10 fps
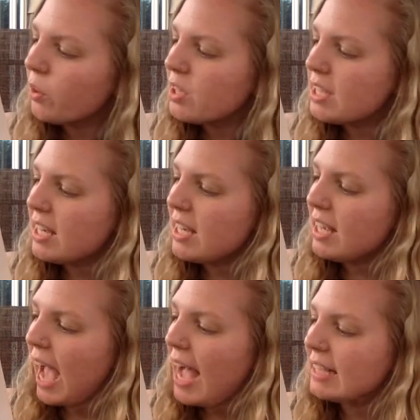can see
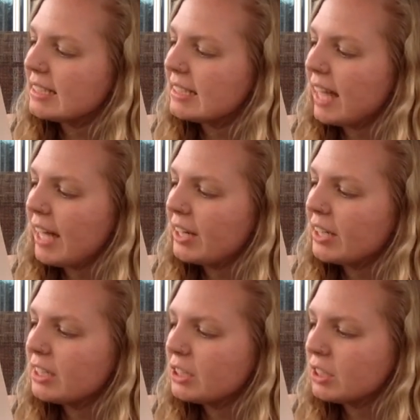he has
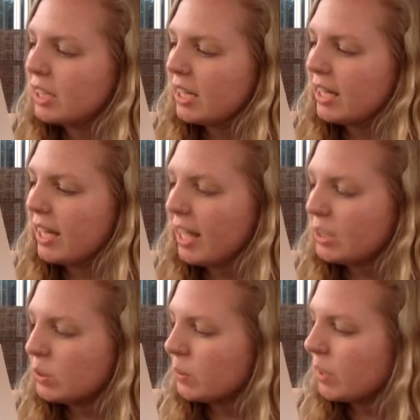letters, he
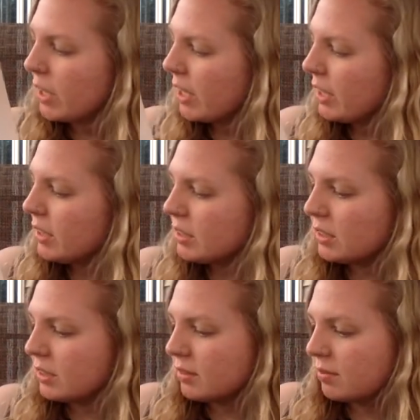has
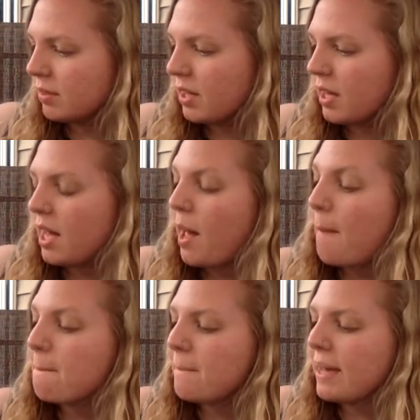words,
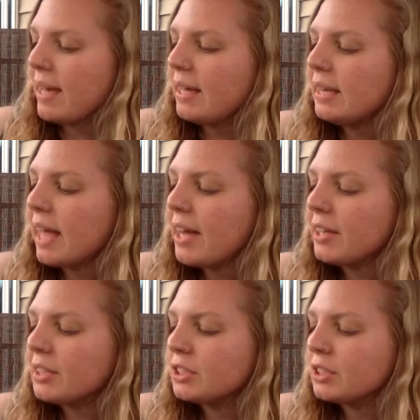big
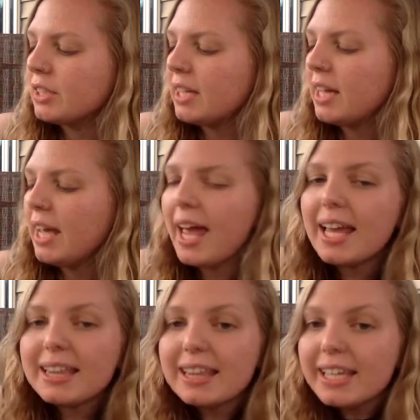letters
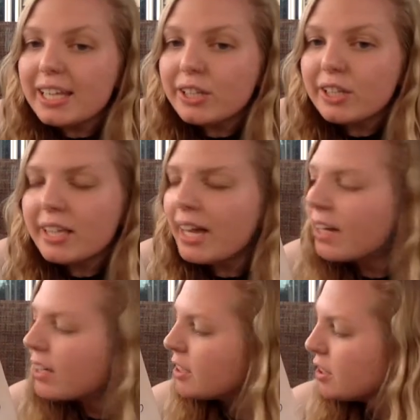and little
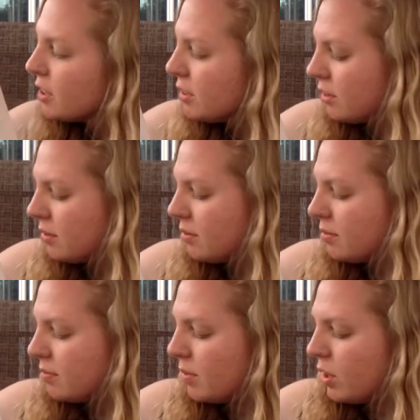letters.
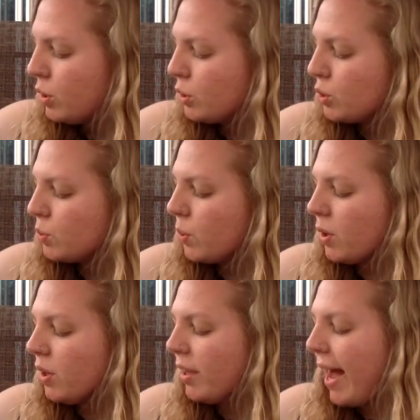
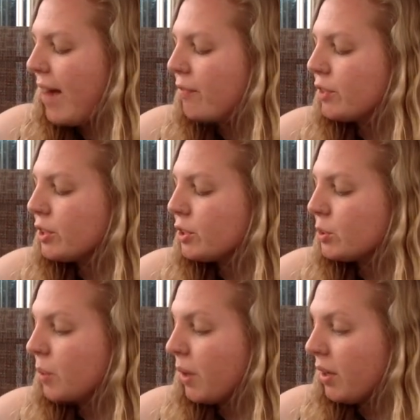Swirl after
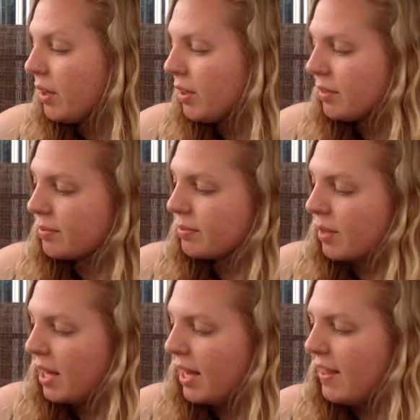swirl.
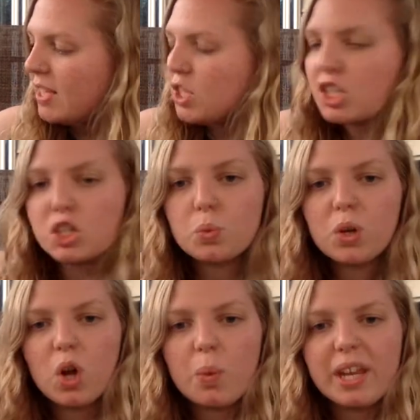This is a
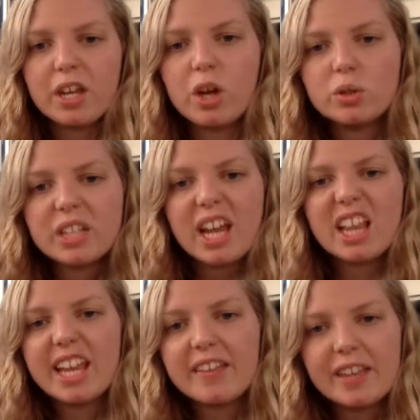swirl when it goes kind of
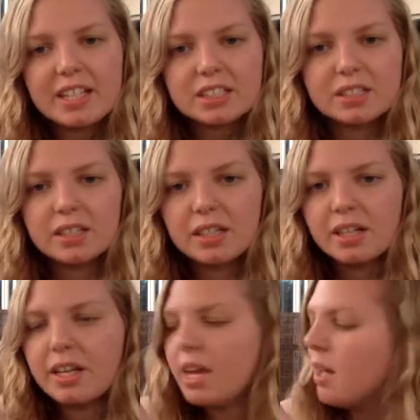like this.
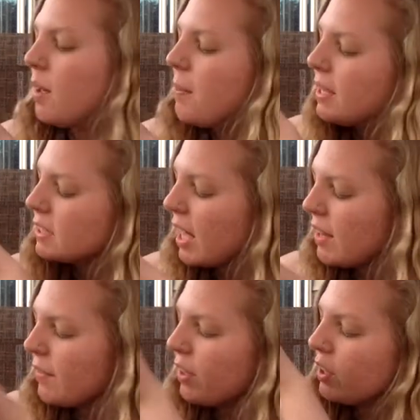It
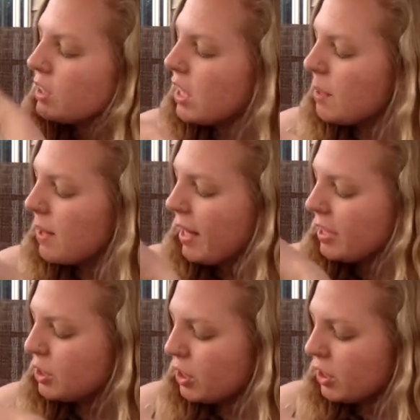looks a little bit like
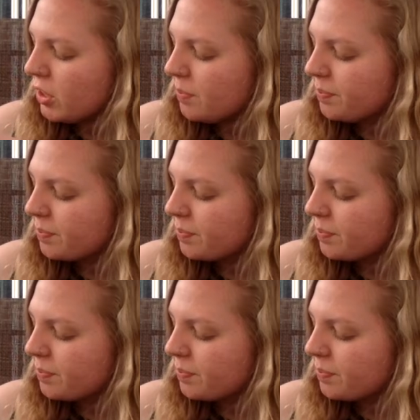a circle.